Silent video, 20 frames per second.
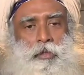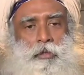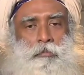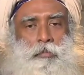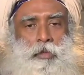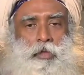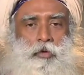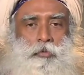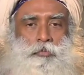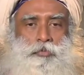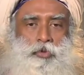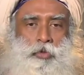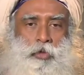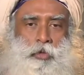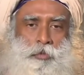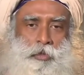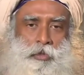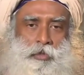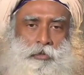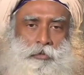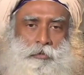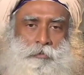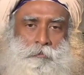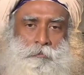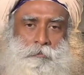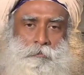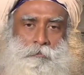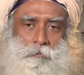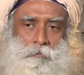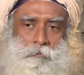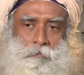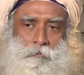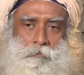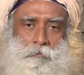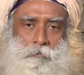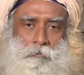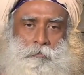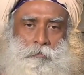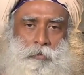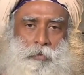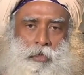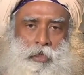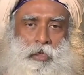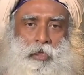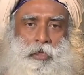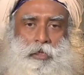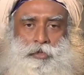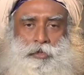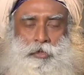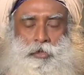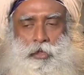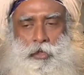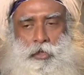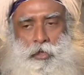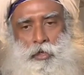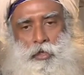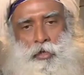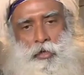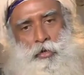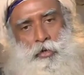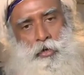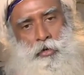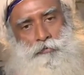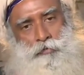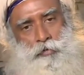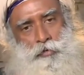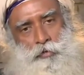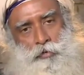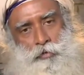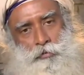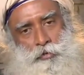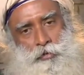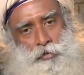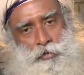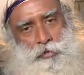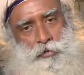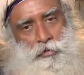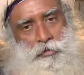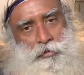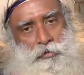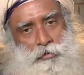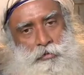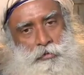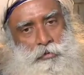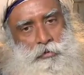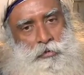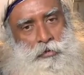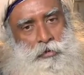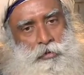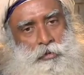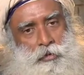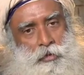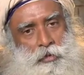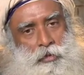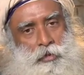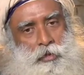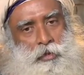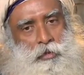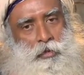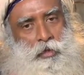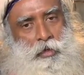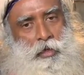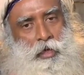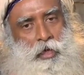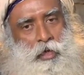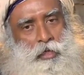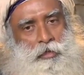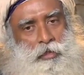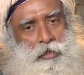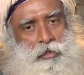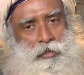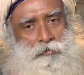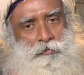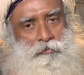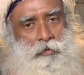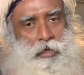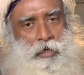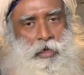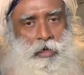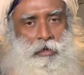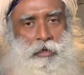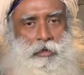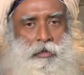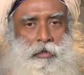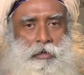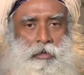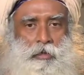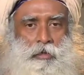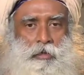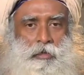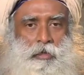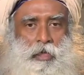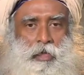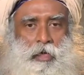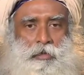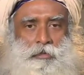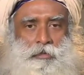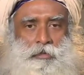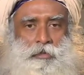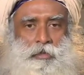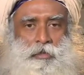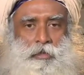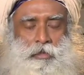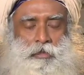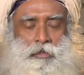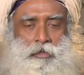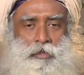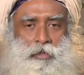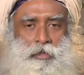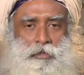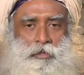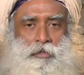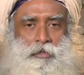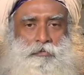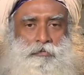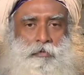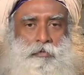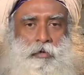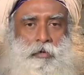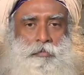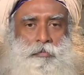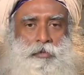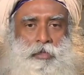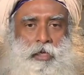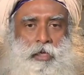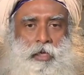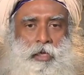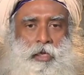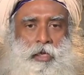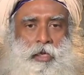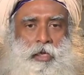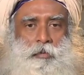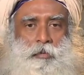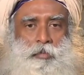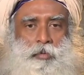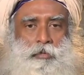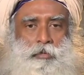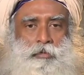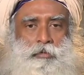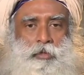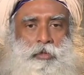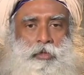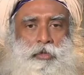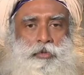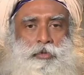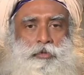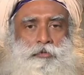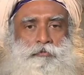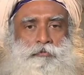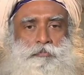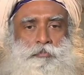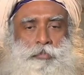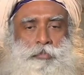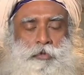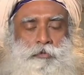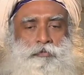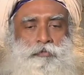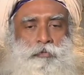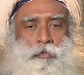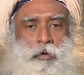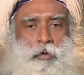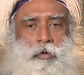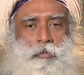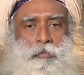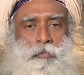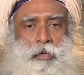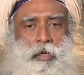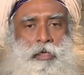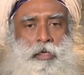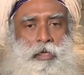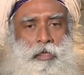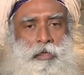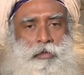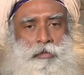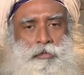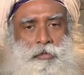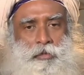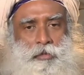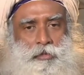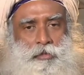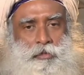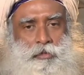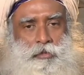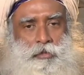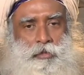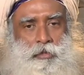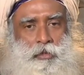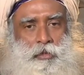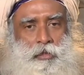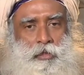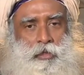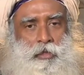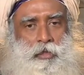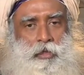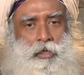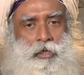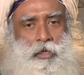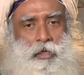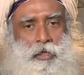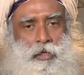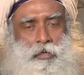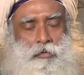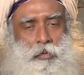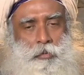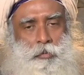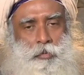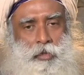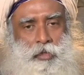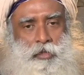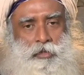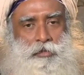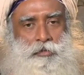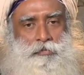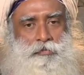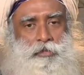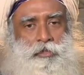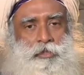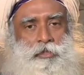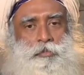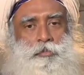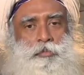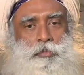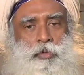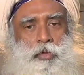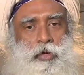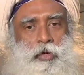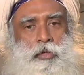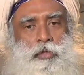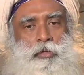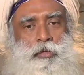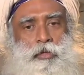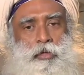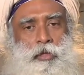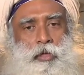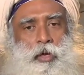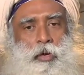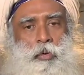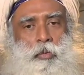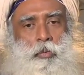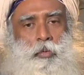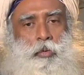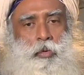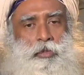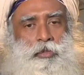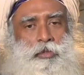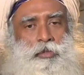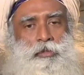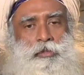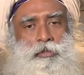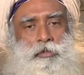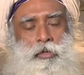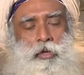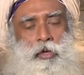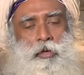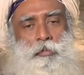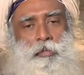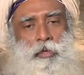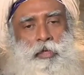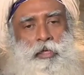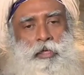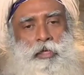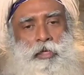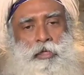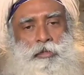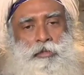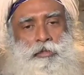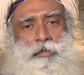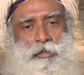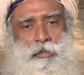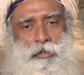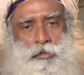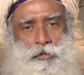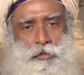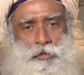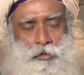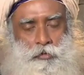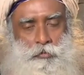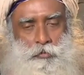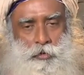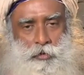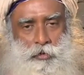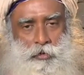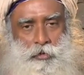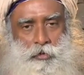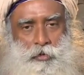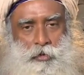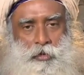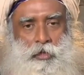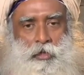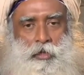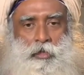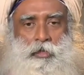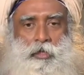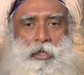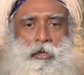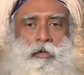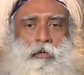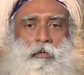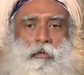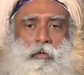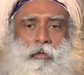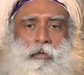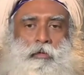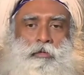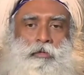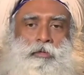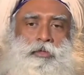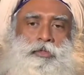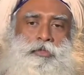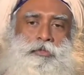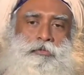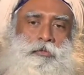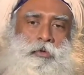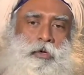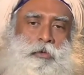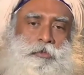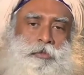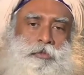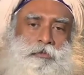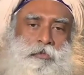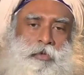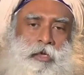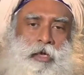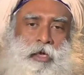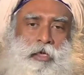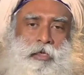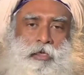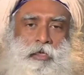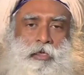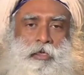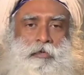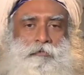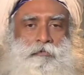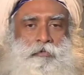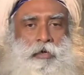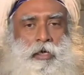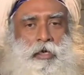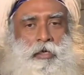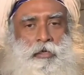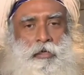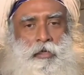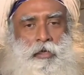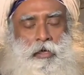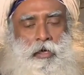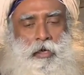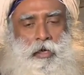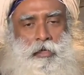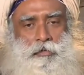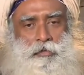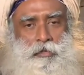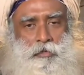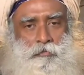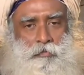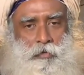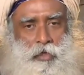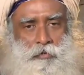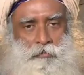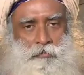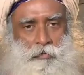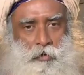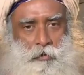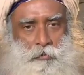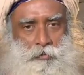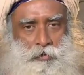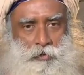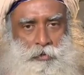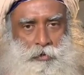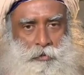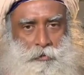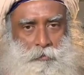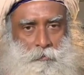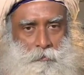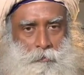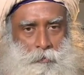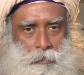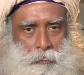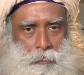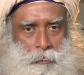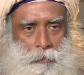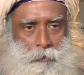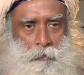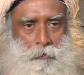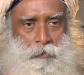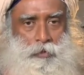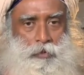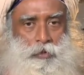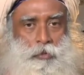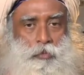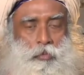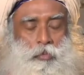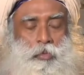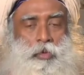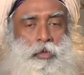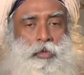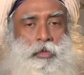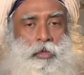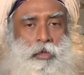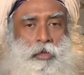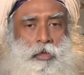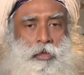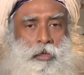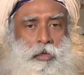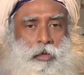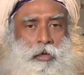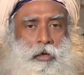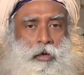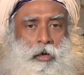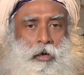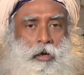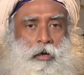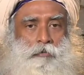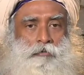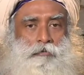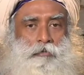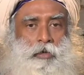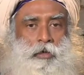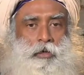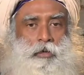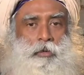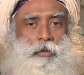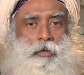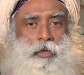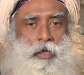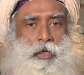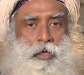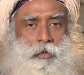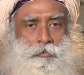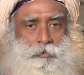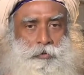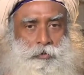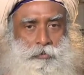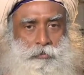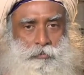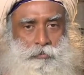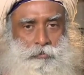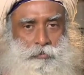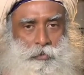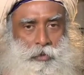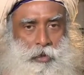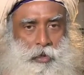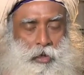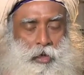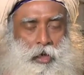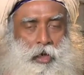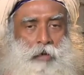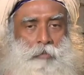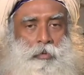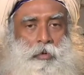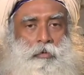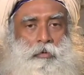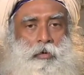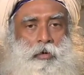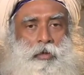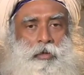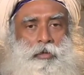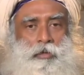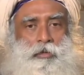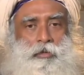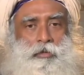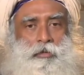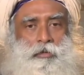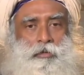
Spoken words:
By observing the nature of the universe, identifying that certain forms are able to perform and exist in a reverberance which is beyond what is normally considered human, then all those forms we identified as divine forms, which are worthy of looking up to. Above all,